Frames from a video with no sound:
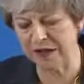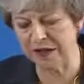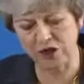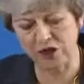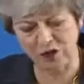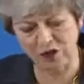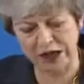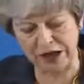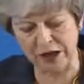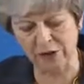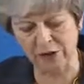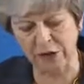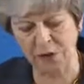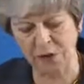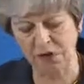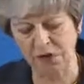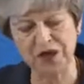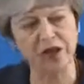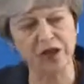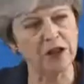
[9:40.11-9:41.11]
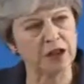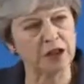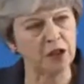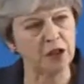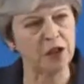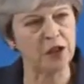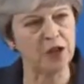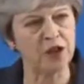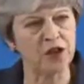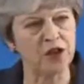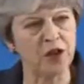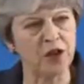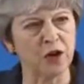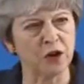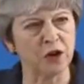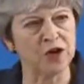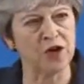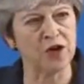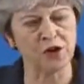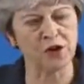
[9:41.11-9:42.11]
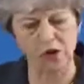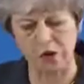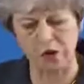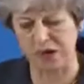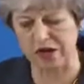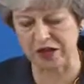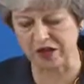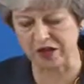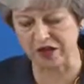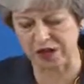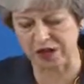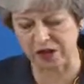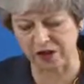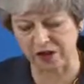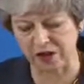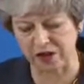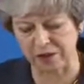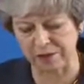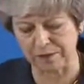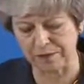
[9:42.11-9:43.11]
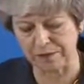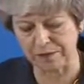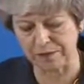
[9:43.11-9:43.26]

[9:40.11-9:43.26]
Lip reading: and reinforcing the glue that holds our union together.